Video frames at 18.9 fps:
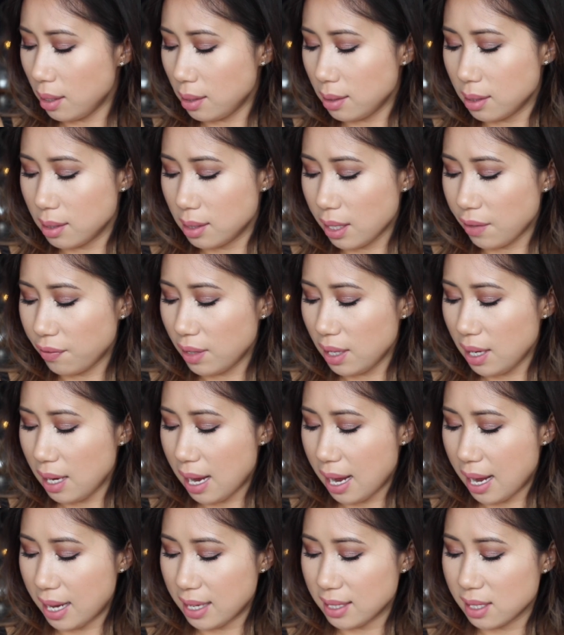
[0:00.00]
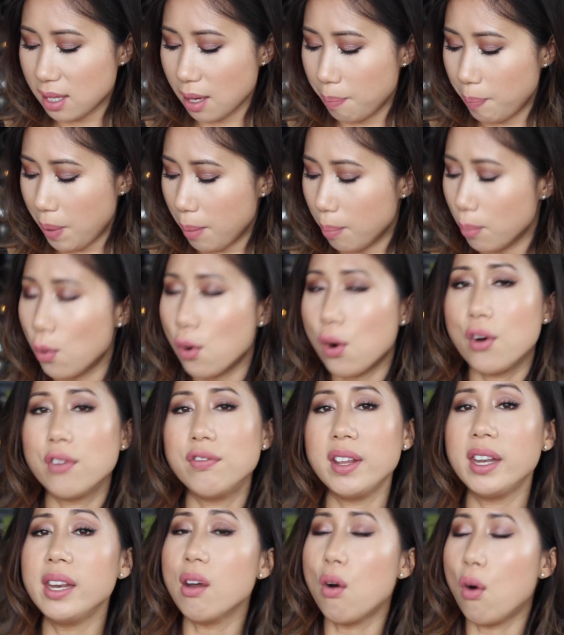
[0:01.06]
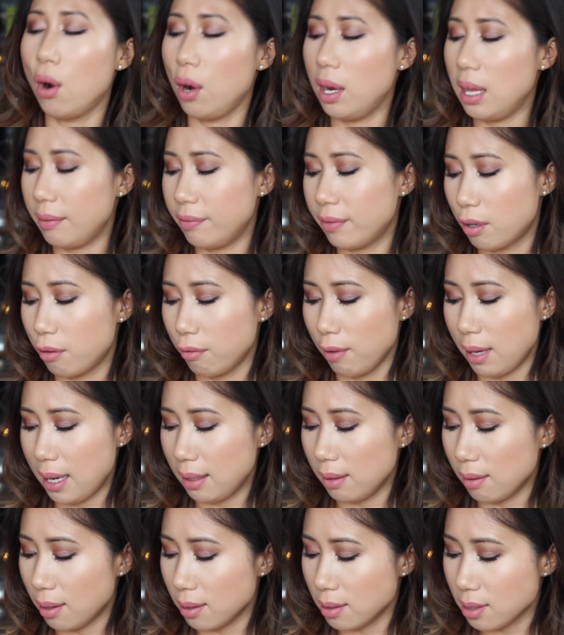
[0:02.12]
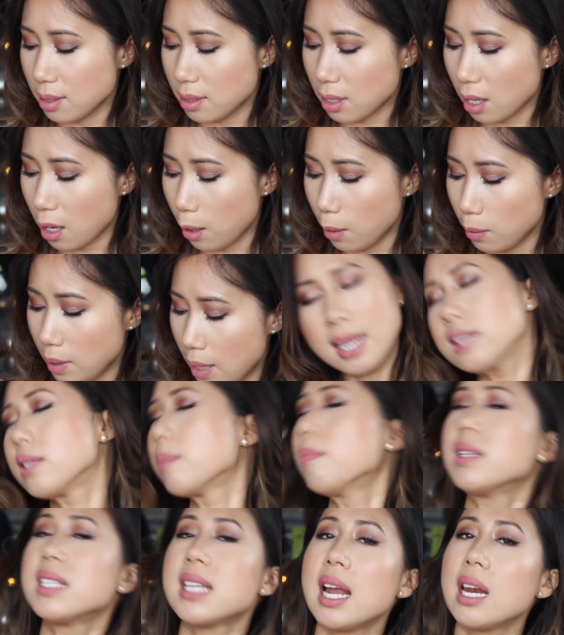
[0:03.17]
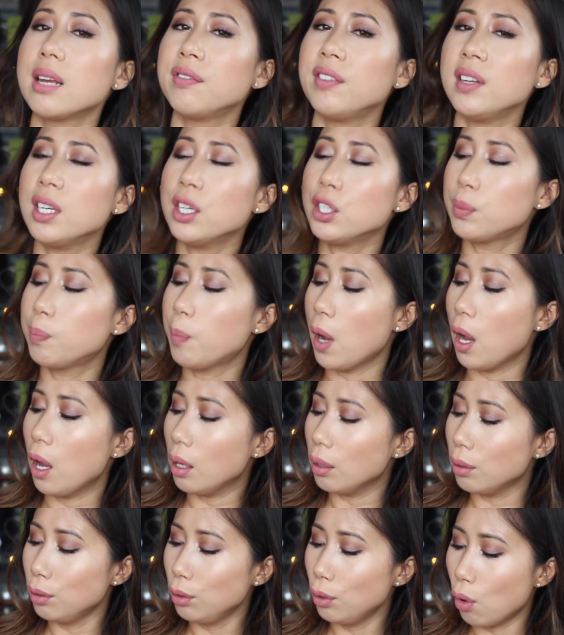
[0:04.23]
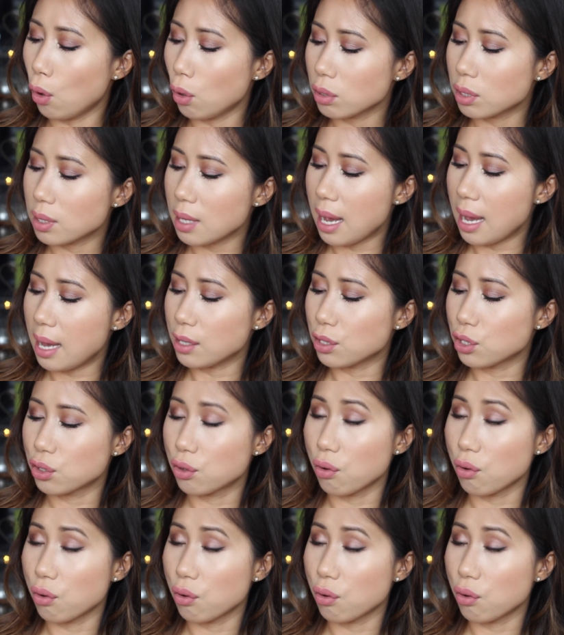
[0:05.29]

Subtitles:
this definitely has a bit more of an olive green undertone. It's a metallic finish, but not as